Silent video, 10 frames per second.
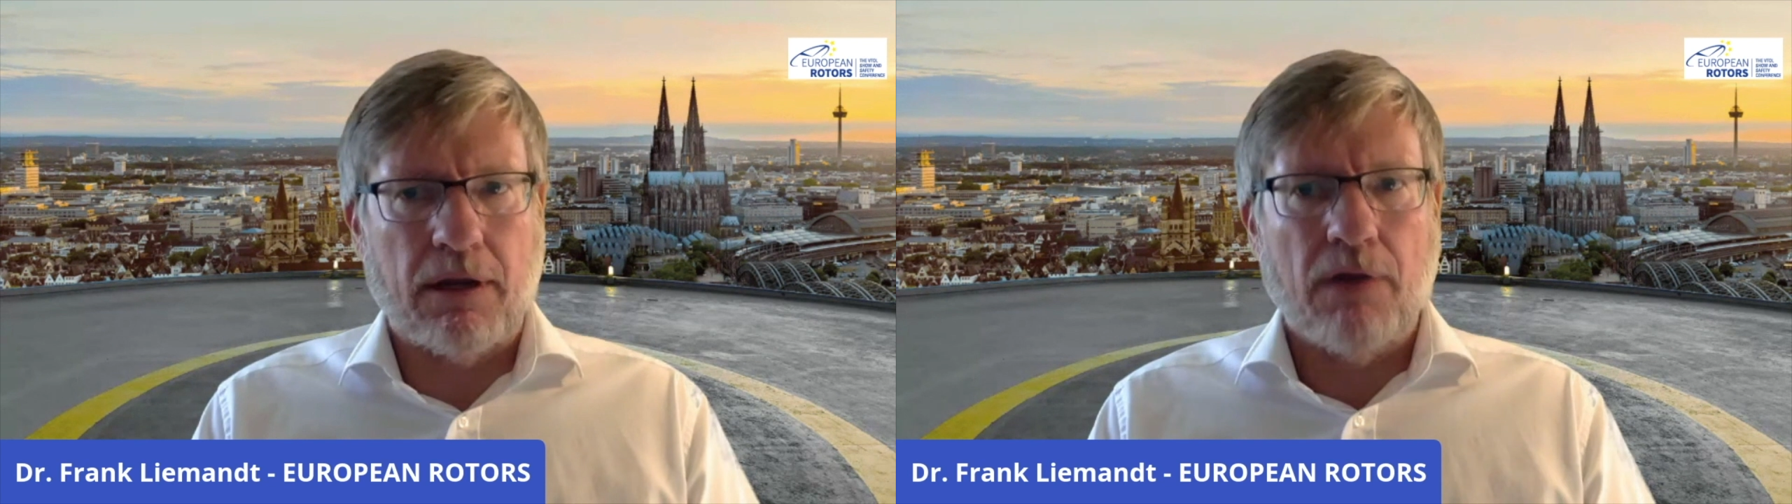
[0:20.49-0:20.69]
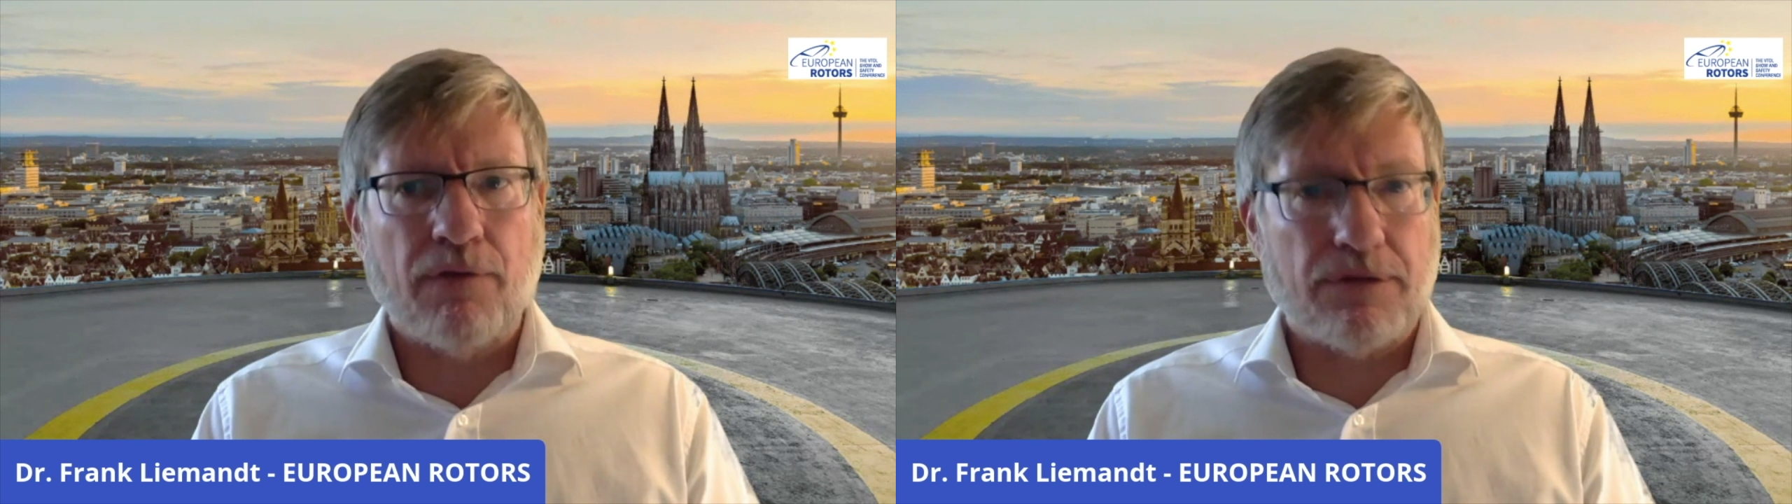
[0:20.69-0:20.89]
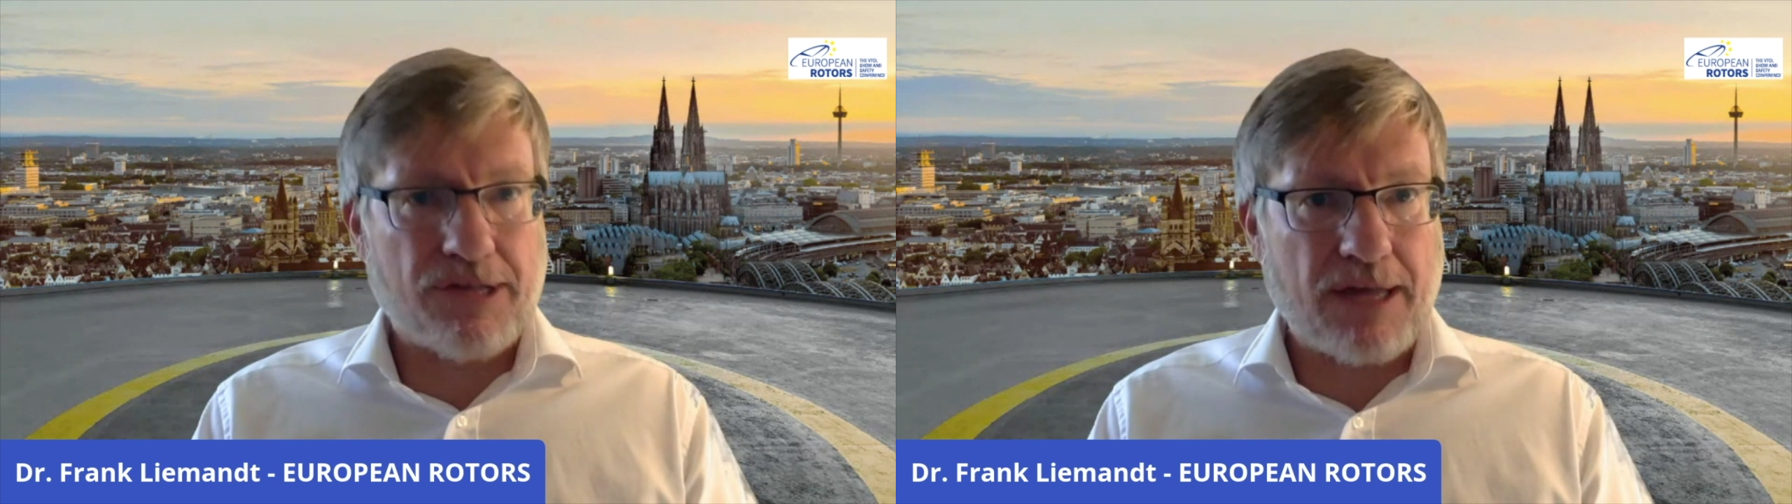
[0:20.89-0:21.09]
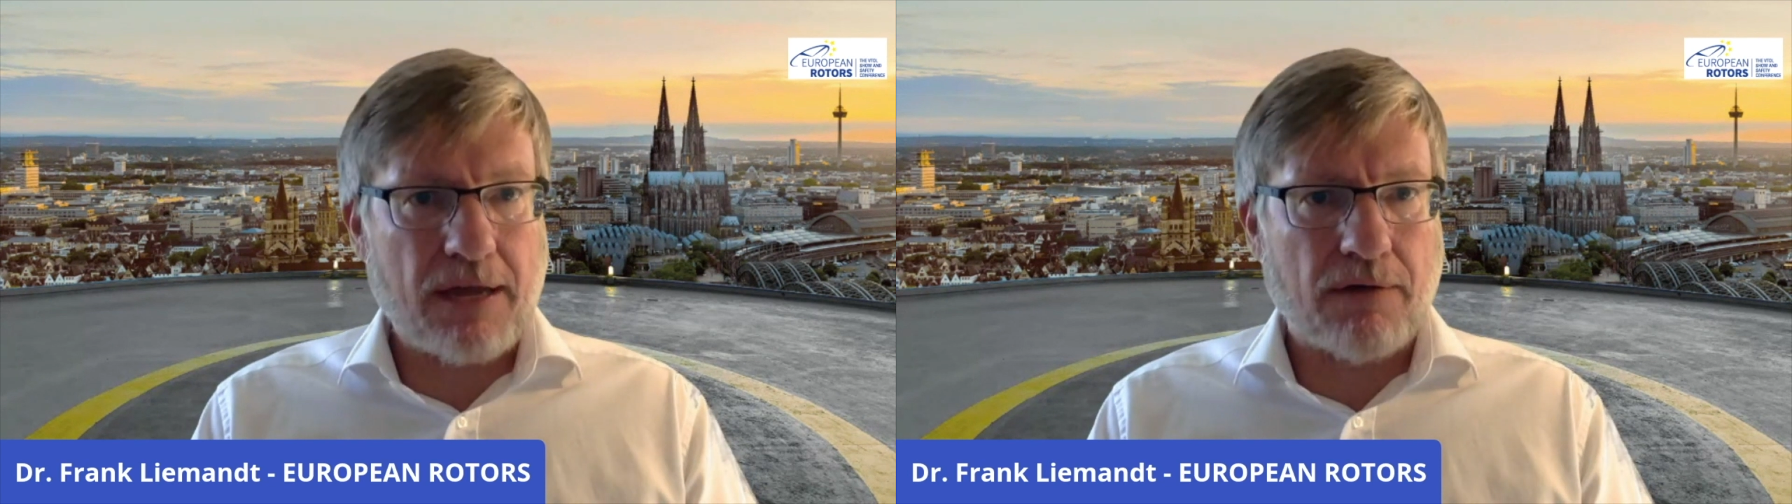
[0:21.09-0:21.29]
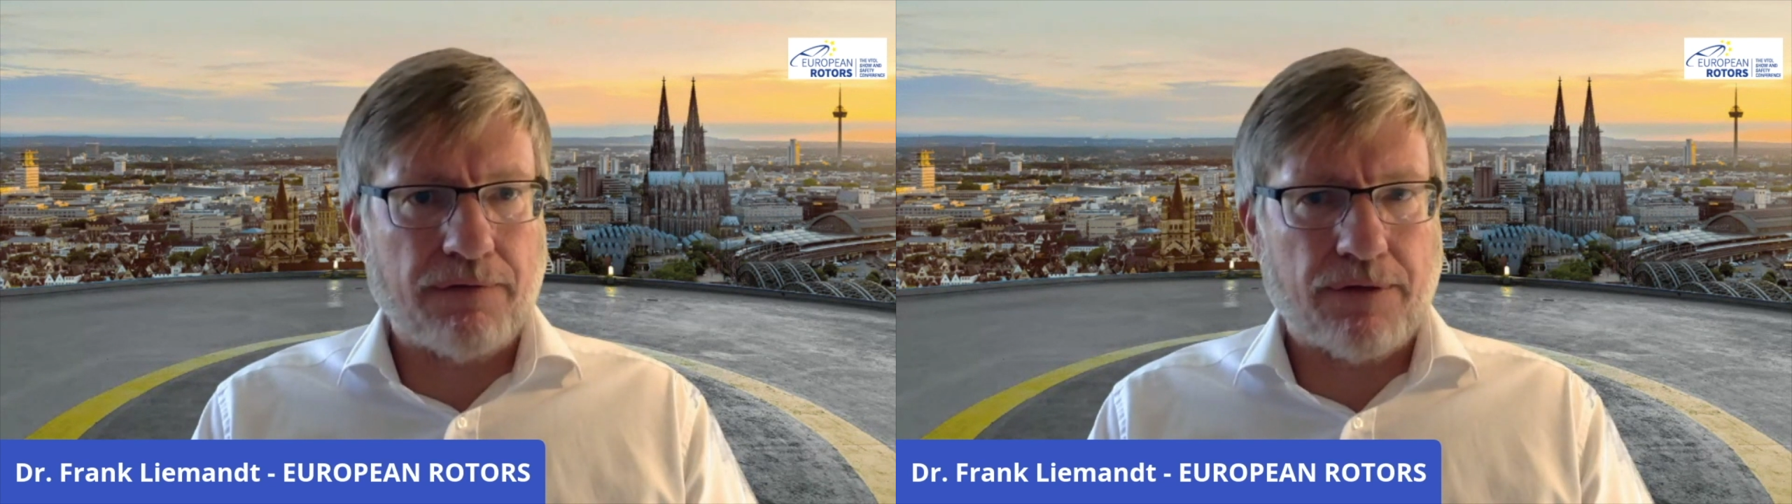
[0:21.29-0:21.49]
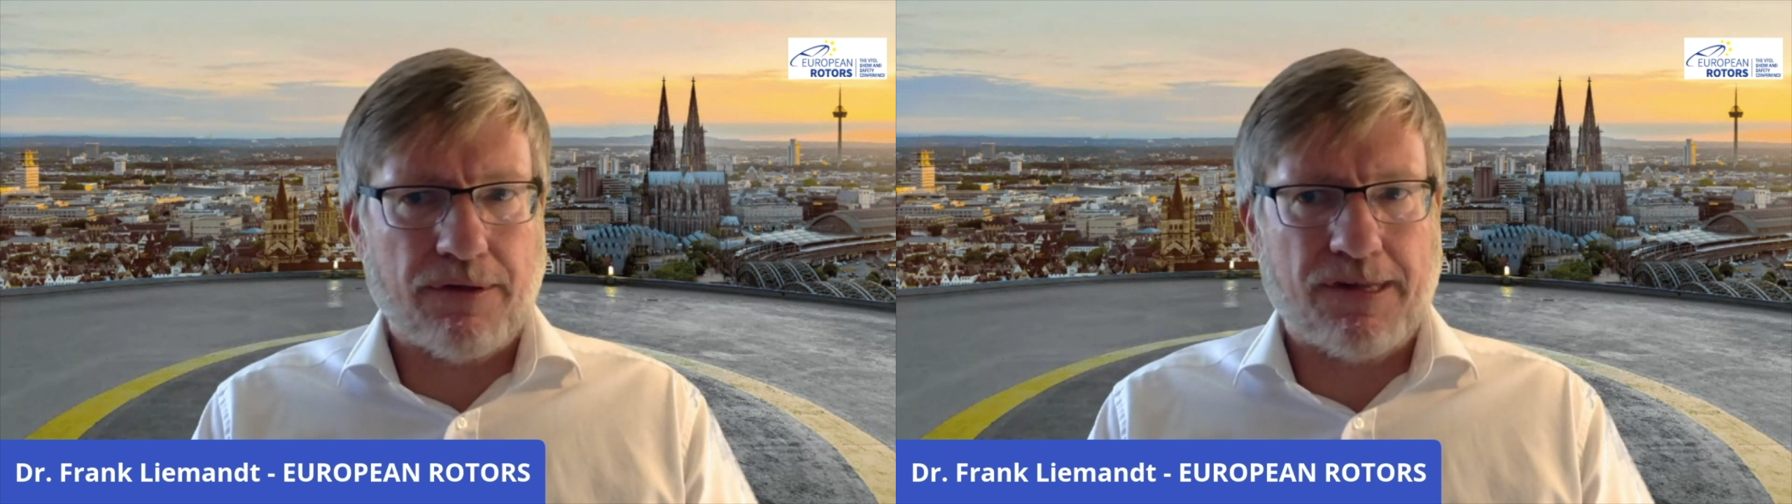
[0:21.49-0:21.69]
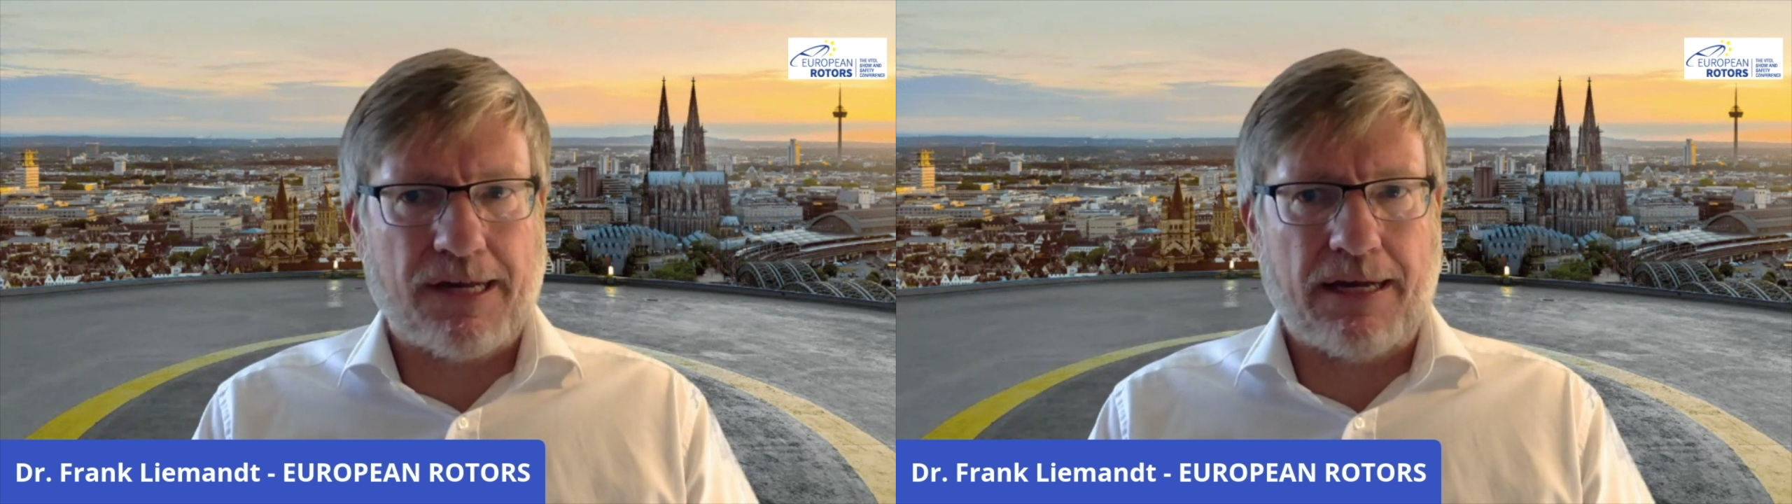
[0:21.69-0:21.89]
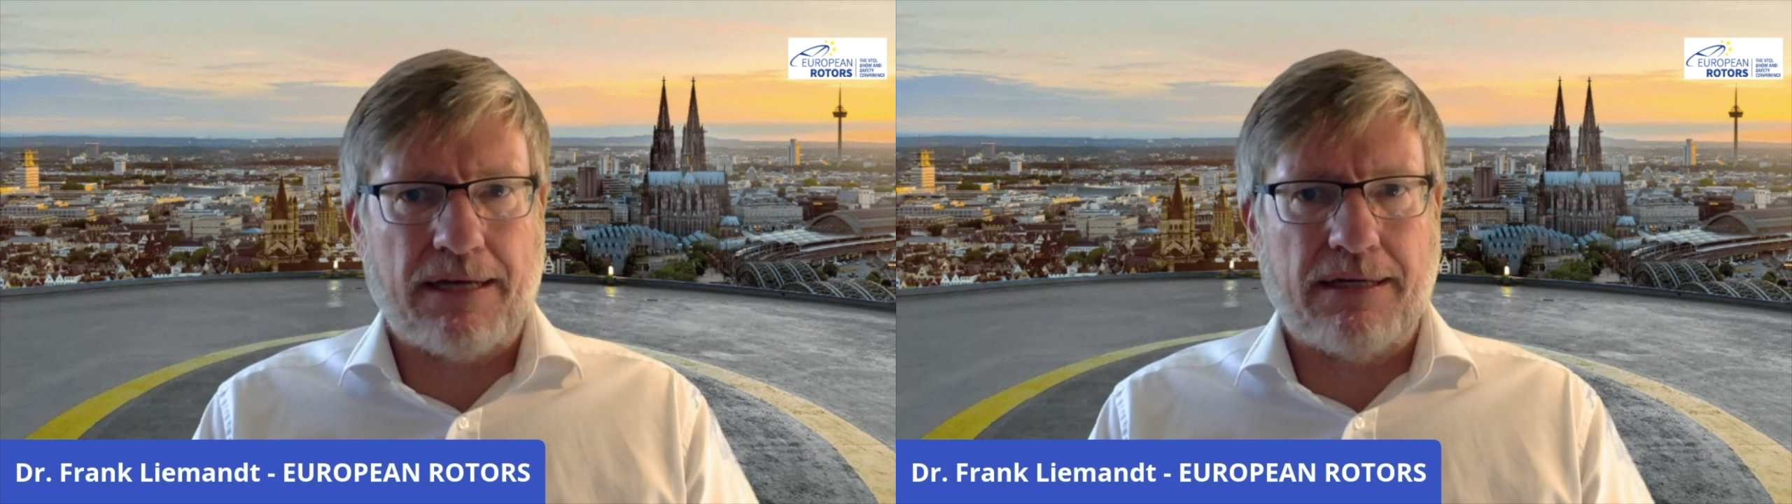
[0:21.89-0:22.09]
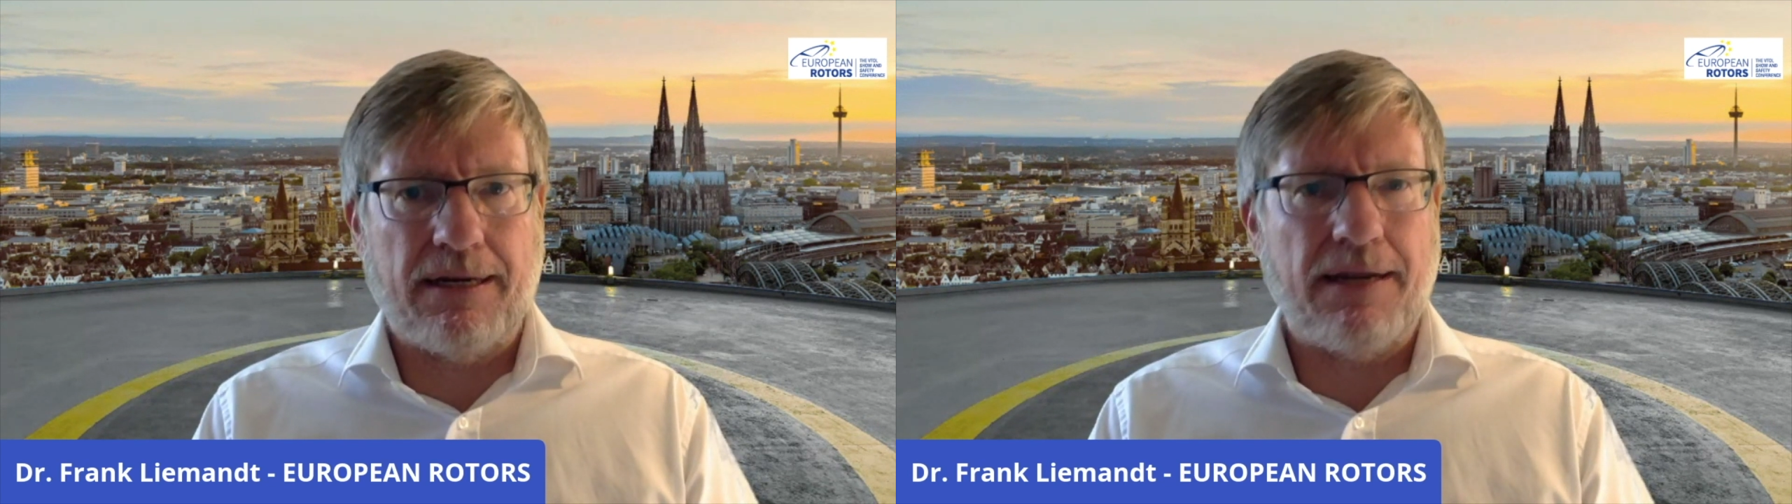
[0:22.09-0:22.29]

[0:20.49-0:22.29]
for the sake of the society